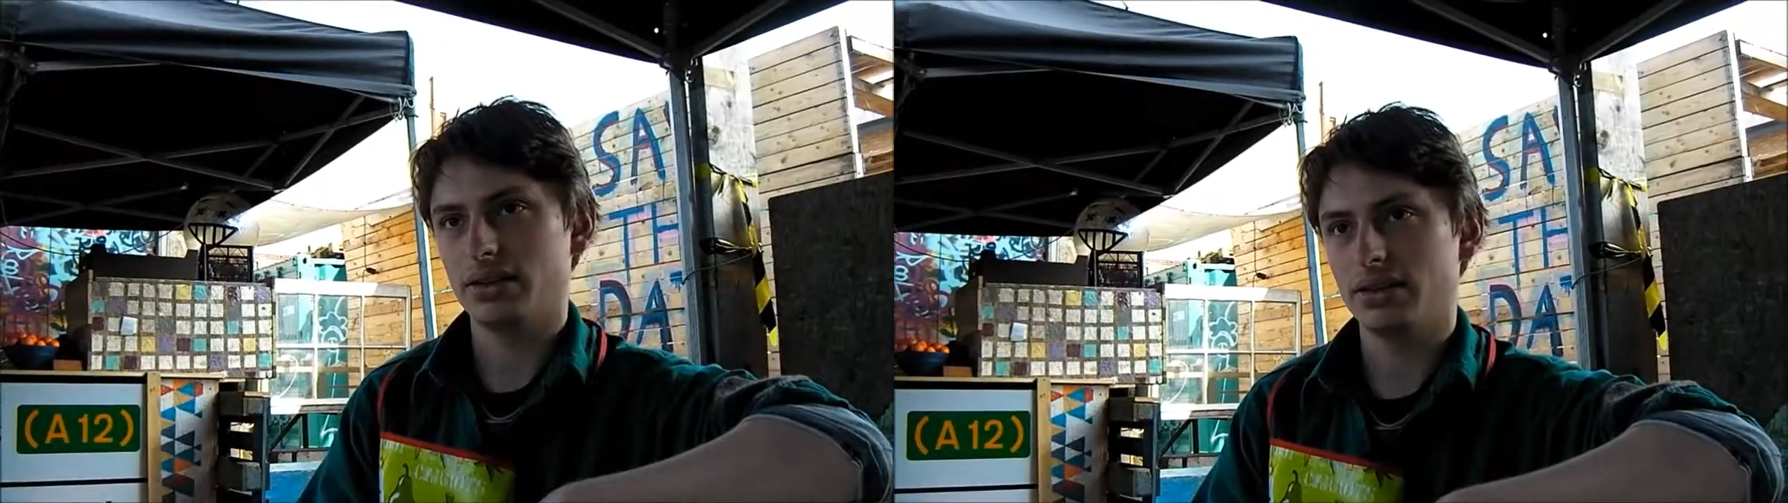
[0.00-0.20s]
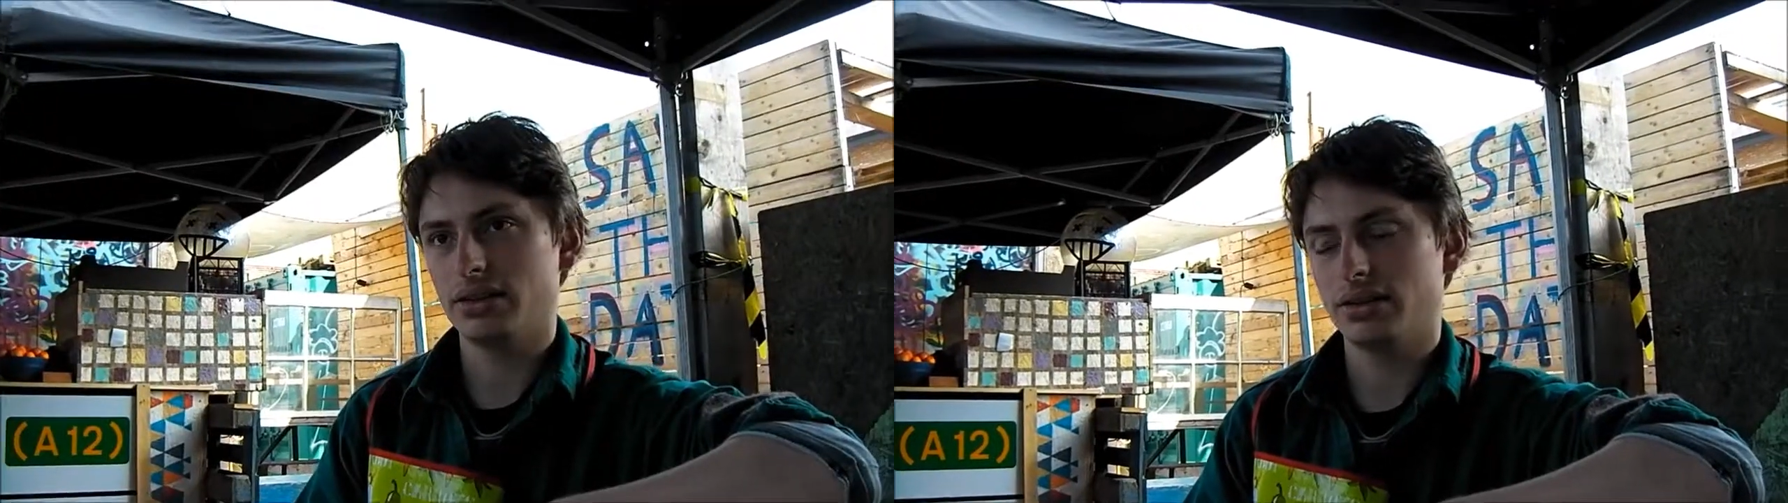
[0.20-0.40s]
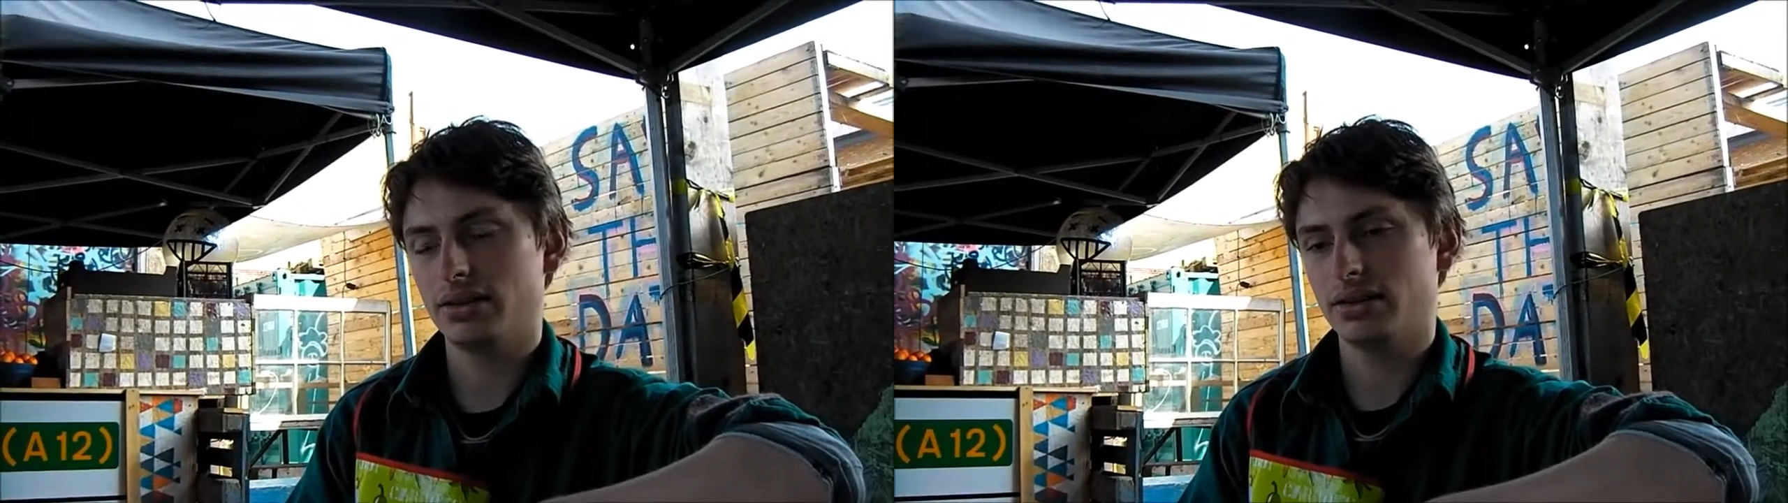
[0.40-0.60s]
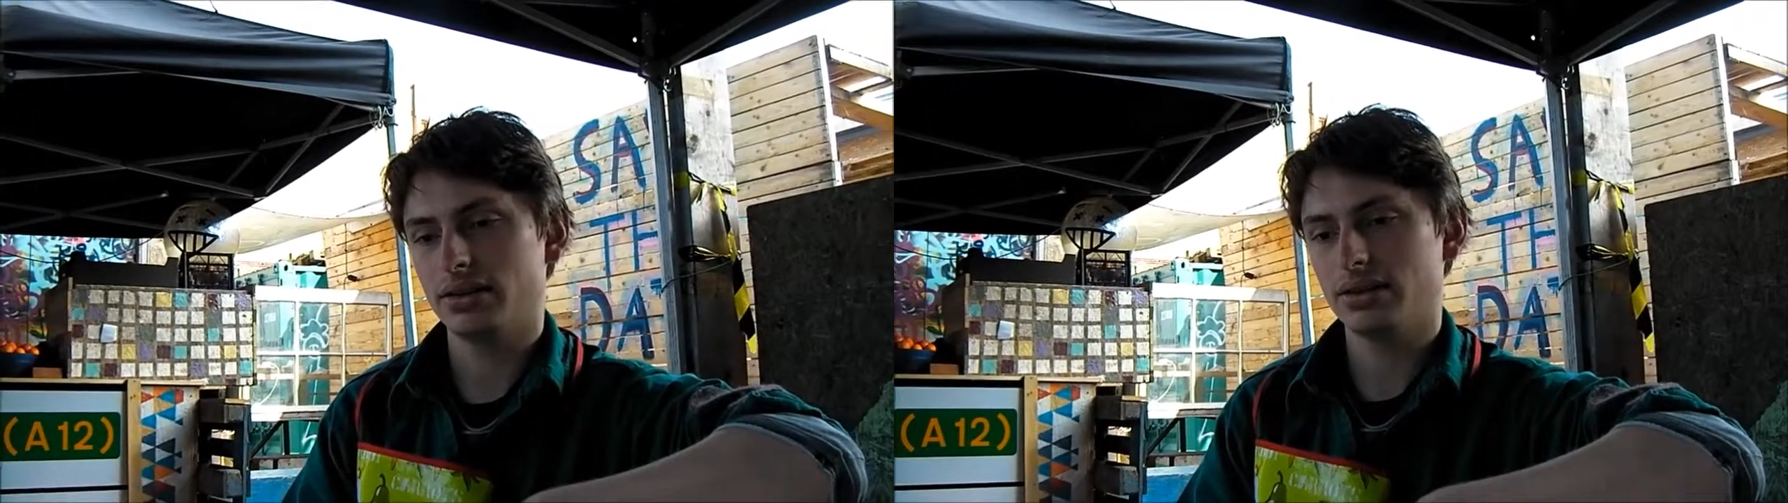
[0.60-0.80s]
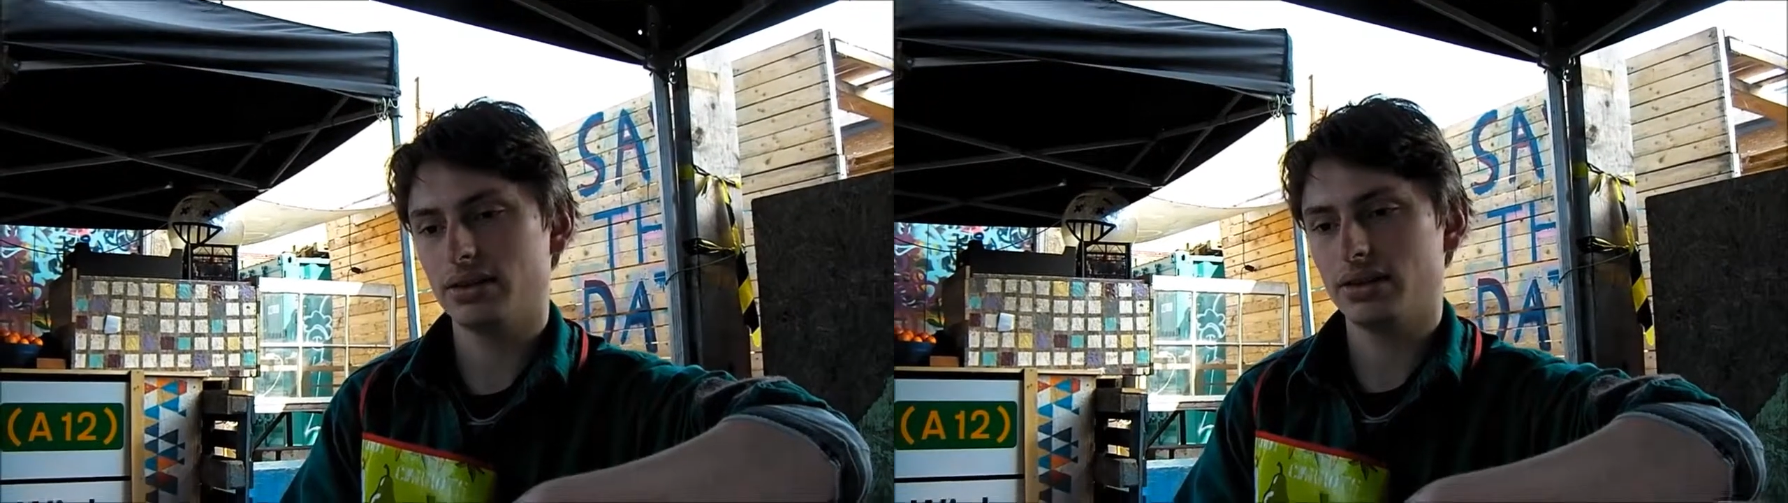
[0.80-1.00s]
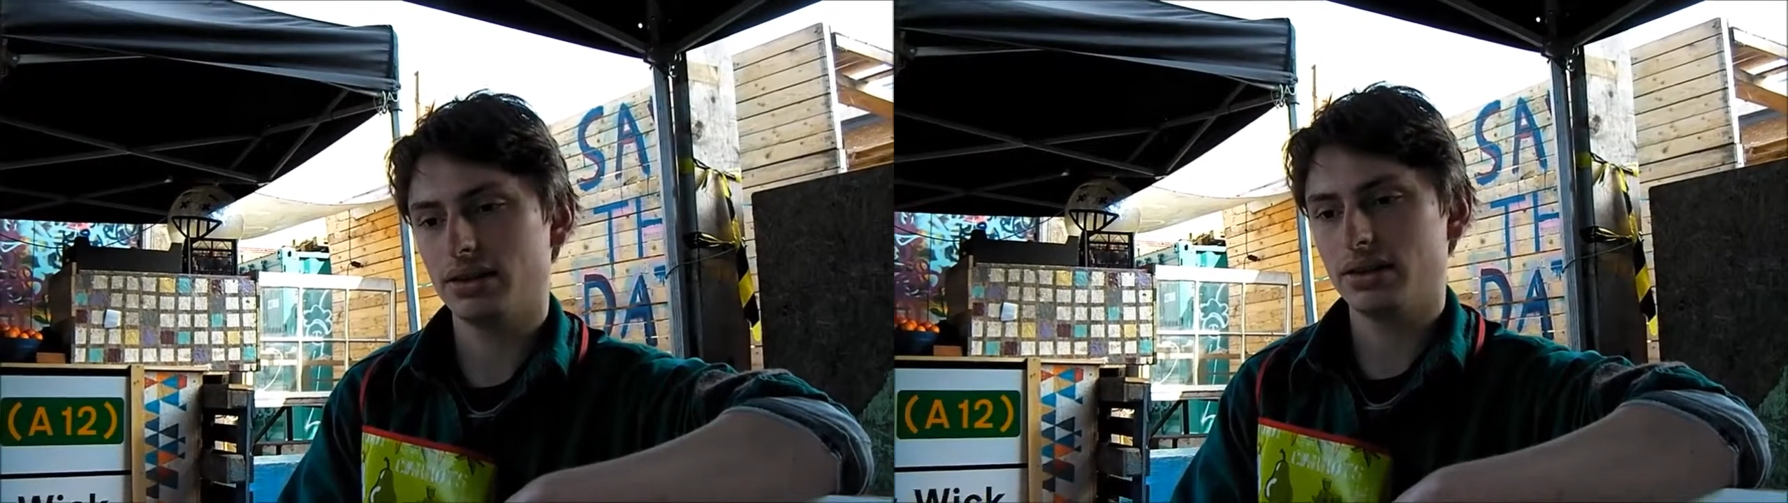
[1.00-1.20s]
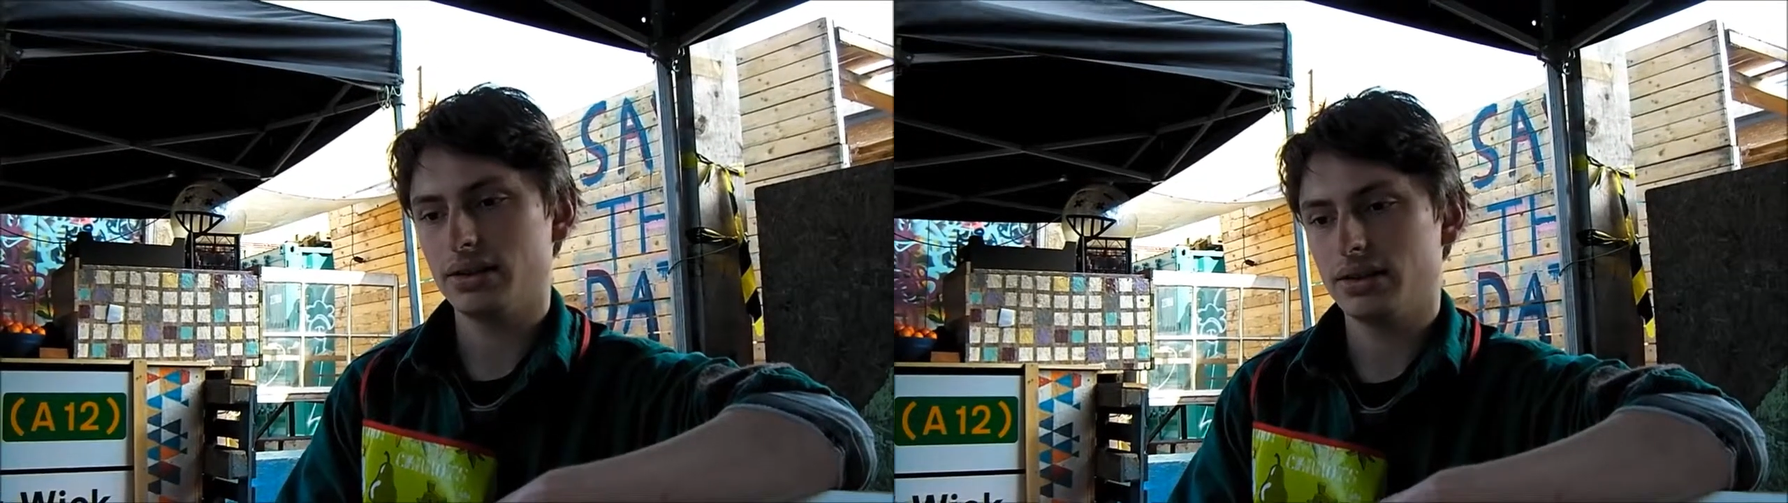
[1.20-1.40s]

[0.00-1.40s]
And is sort of